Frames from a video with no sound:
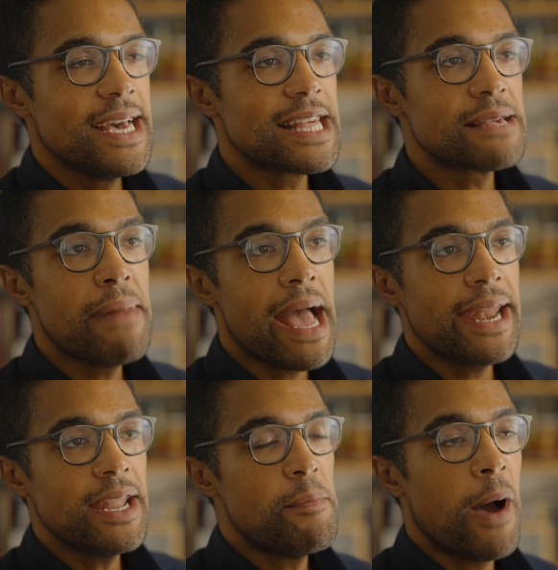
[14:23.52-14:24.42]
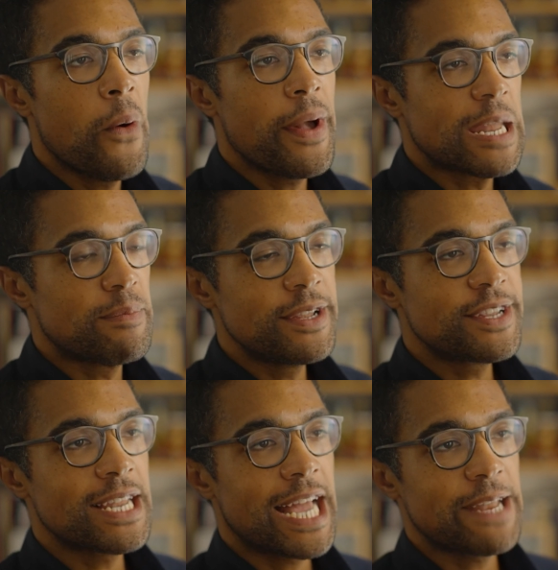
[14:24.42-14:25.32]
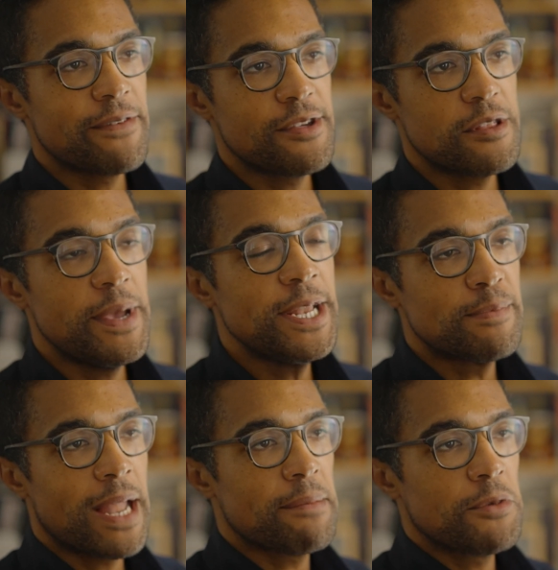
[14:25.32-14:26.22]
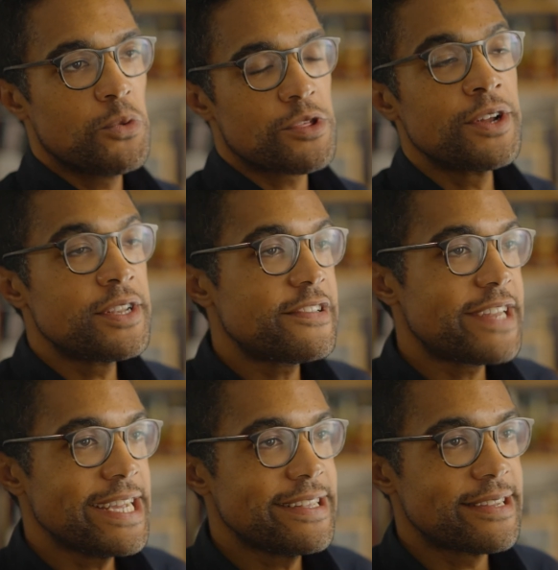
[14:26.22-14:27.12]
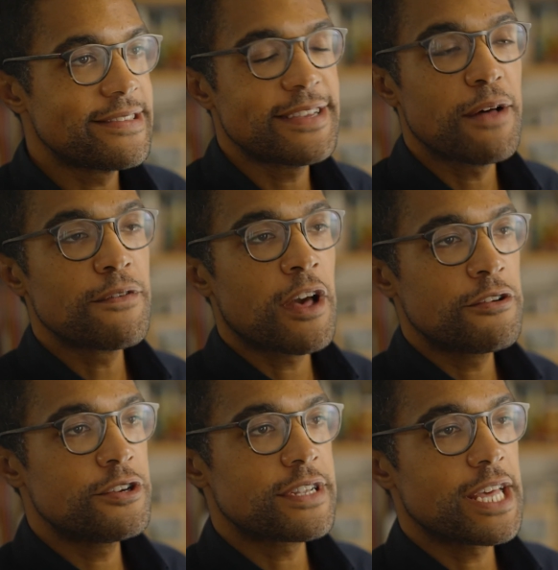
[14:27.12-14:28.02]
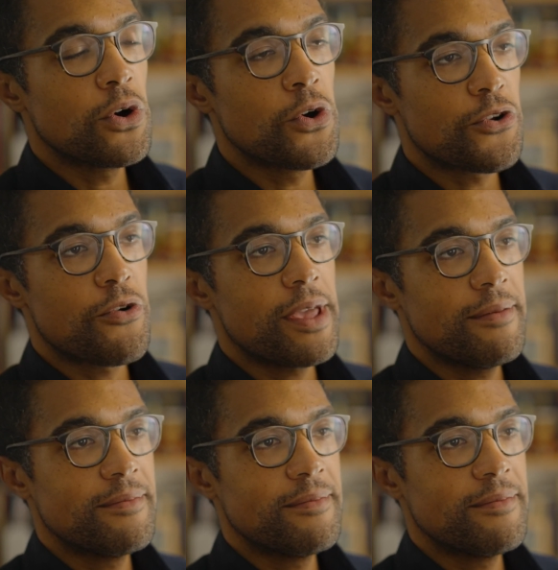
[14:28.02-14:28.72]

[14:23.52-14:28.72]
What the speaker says: As a man, a poet and a political activist, Peter Blackman was understated and self-consciously ordinary.